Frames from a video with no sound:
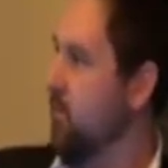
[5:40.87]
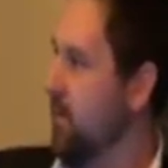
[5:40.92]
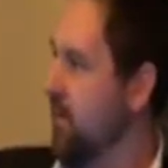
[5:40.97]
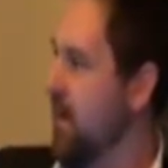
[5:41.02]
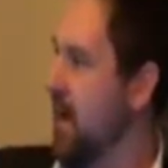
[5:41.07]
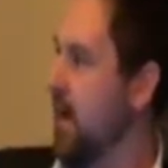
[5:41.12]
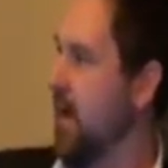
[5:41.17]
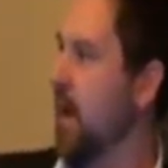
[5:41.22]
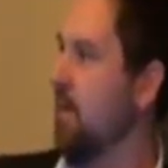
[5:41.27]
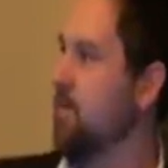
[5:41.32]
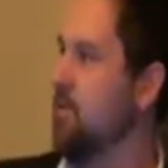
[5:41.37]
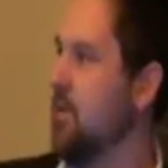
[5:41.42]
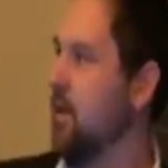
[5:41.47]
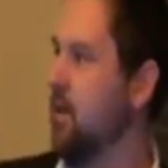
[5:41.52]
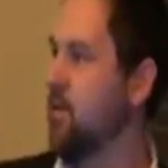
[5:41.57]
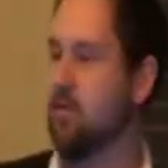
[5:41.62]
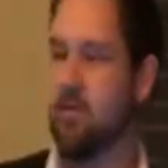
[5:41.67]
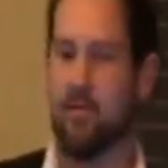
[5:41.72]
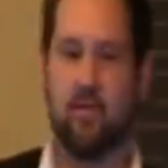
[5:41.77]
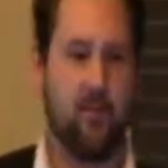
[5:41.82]
With that comes
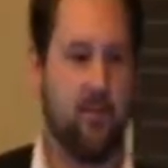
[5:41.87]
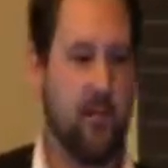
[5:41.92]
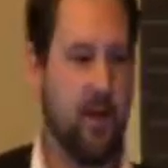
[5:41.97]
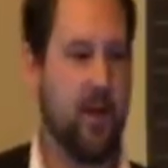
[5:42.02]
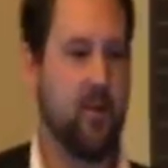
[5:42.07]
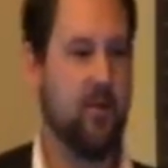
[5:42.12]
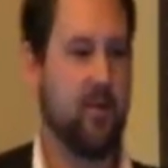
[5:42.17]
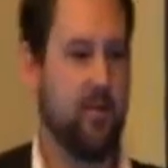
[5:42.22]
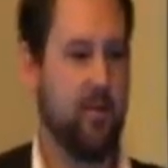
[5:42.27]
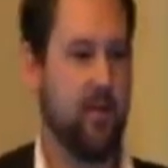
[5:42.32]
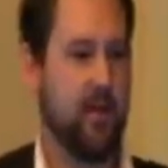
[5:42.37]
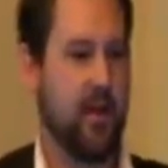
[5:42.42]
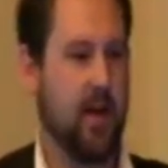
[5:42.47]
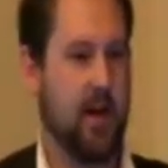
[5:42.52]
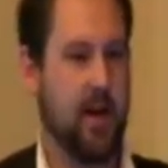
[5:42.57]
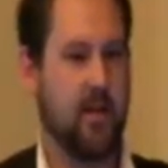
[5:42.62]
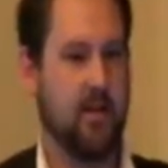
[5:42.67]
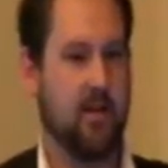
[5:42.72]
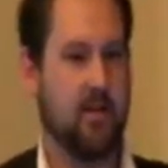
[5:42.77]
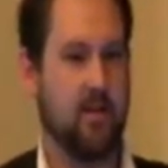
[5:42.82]
constant, frequent
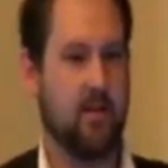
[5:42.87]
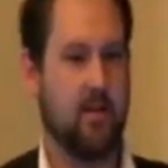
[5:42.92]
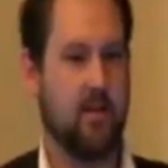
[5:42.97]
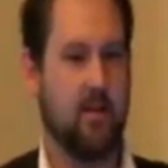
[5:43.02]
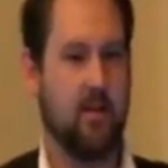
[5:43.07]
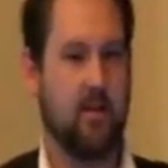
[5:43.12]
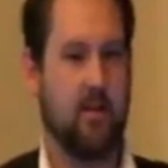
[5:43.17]
communication.